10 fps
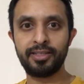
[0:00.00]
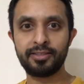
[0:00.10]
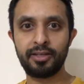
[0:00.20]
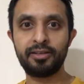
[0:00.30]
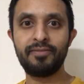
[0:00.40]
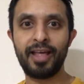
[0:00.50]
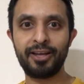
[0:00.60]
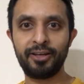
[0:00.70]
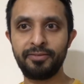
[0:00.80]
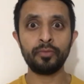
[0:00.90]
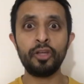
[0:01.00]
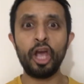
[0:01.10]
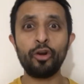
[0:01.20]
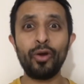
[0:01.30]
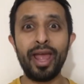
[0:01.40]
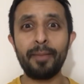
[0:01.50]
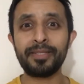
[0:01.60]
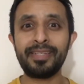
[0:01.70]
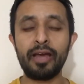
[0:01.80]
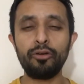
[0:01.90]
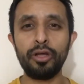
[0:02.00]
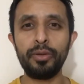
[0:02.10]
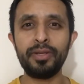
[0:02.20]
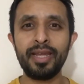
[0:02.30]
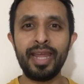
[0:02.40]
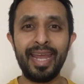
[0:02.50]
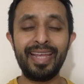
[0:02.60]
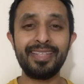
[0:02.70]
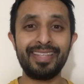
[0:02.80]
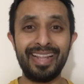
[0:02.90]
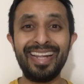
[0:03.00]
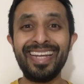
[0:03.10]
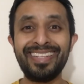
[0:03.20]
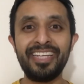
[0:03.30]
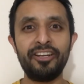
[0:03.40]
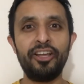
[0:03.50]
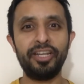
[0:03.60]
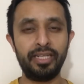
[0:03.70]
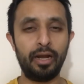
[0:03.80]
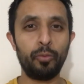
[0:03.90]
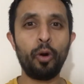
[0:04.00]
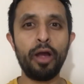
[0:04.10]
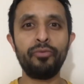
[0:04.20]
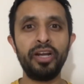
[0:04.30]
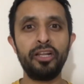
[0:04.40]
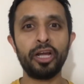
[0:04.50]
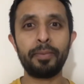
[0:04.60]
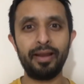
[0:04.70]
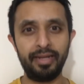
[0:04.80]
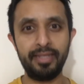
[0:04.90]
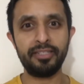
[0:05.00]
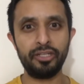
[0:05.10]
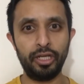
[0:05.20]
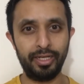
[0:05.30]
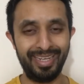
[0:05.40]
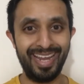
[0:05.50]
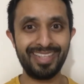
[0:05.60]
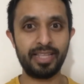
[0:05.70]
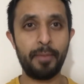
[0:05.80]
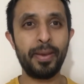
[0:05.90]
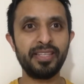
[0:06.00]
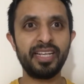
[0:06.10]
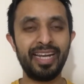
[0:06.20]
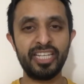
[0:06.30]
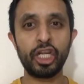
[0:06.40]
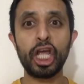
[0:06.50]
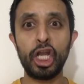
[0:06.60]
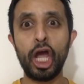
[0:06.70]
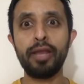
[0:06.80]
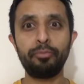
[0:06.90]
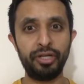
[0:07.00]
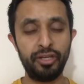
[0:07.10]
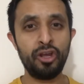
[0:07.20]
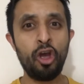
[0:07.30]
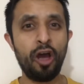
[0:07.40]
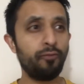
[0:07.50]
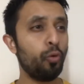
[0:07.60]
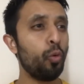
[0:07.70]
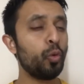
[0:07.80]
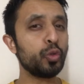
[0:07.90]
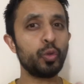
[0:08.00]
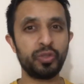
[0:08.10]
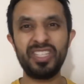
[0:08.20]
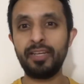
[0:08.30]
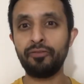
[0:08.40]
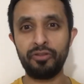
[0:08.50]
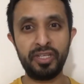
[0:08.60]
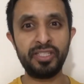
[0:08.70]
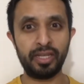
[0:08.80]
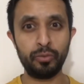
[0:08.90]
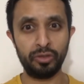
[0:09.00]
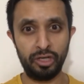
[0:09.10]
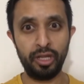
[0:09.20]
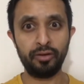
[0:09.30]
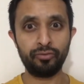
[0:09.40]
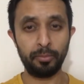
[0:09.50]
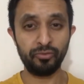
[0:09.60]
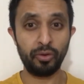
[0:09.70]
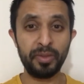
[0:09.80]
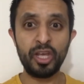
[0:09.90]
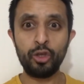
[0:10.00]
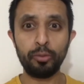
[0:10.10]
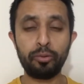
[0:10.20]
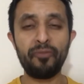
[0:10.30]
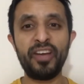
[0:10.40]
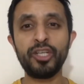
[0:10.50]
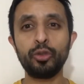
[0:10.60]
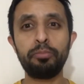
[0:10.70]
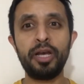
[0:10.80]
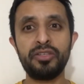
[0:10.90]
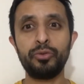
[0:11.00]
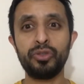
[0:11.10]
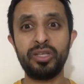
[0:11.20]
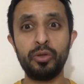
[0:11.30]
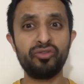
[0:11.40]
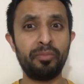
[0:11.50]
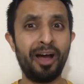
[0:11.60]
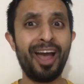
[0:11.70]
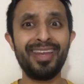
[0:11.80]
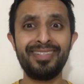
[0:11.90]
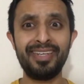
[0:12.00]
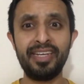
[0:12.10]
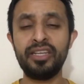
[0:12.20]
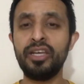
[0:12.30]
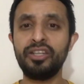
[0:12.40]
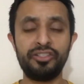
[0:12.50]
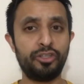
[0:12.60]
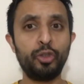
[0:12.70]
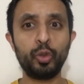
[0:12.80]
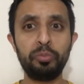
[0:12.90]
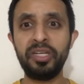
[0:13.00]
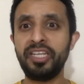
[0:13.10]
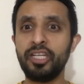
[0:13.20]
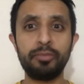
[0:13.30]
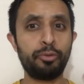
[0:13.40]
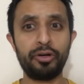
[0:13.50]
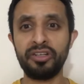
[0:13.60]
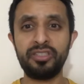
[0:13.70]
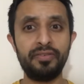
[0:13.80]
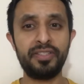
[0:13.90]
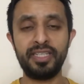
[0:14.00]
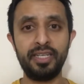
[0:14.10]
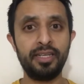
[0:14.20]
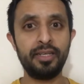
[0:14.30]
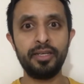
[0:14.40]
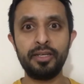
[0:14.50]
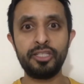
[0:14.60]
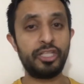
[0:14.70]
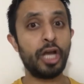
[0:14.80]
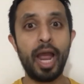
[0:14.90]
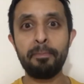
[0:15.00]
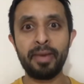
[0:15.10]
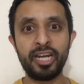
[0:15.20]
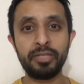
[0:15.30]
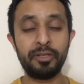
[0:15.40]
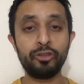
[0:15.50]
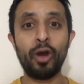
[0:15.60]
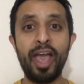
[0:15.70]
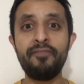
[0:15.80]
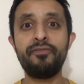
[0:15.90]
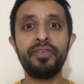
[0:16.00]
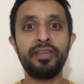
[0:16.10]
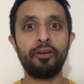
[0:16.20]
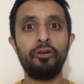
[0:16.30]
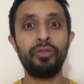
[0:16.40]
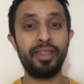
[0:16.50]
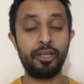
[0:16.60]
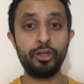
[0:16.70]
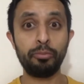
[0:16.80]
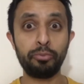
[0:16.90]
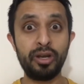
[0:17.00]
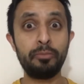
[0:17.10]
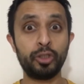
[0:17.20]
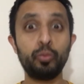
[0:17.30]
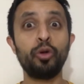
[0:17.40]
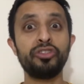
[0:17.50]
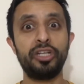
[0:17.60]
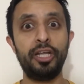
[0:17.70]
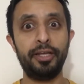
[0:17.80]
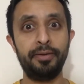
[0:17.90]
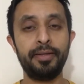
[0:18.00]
So give that a go. A great app to download is LinkedIn Learning. Now, what I really like about LinkedIn Learning is that basically it's like a library of all sorts of different things that you want to learn from your professional, personal skills, from IT to social media to productivity to time management. It's got everything on there that you could pretty much want to learn.